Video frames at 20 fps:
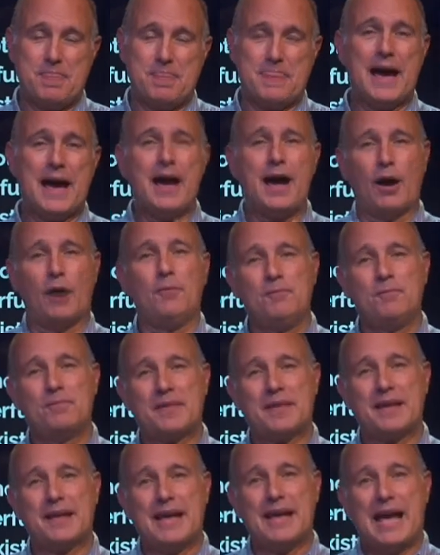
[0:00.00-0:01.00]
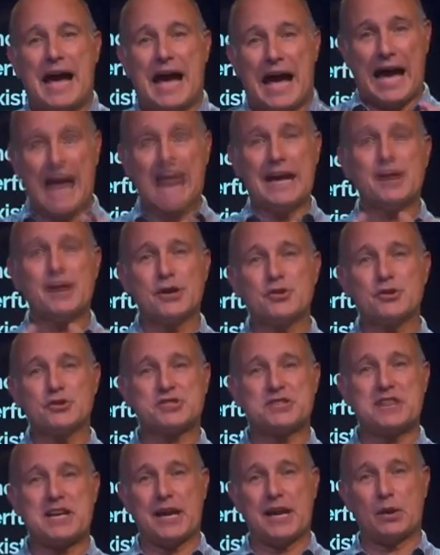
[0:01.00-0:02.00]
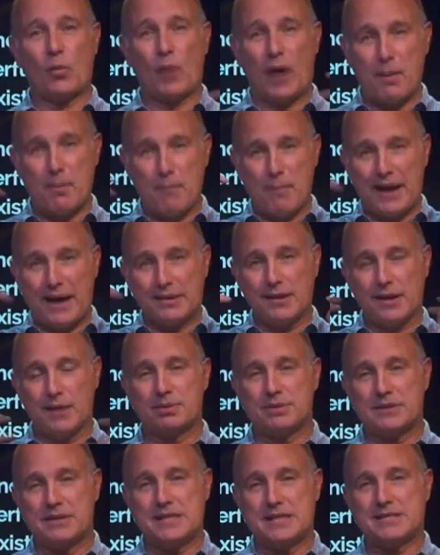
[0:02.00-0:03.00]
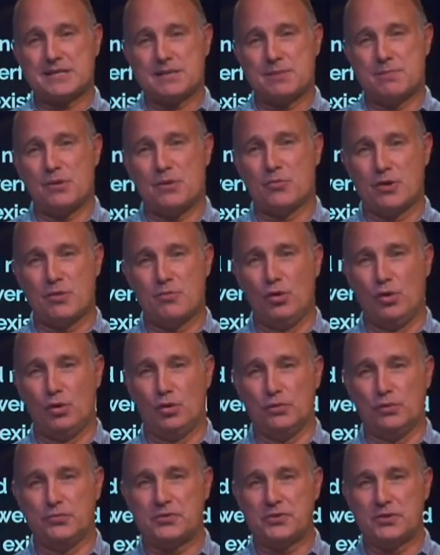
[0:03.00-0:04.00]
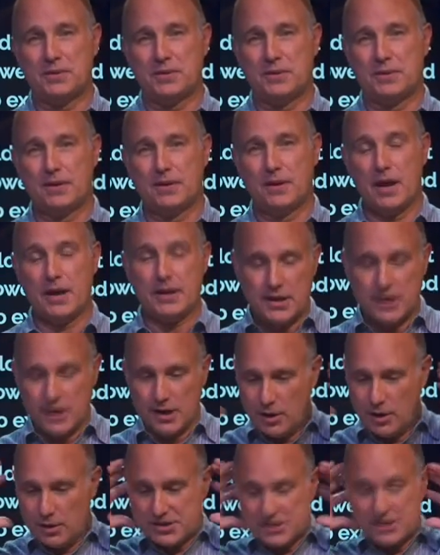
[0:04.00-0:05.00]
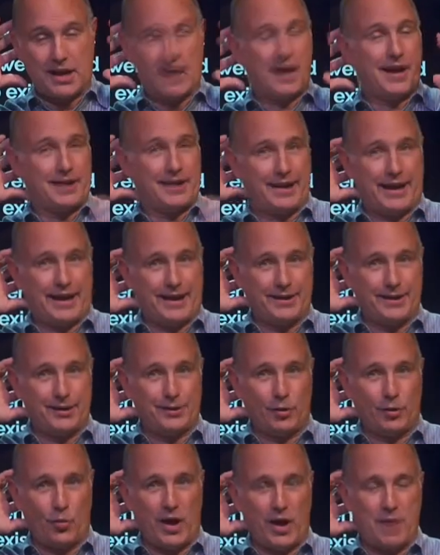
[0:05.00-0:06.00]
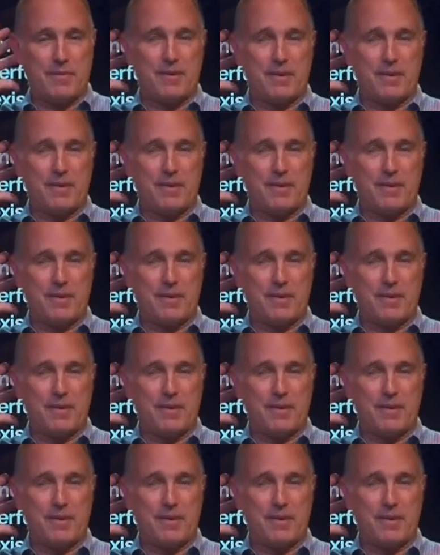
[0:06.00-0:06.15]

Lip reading: Now, I understand why my lump needs to be removed. You know, it's kind of getting in the way.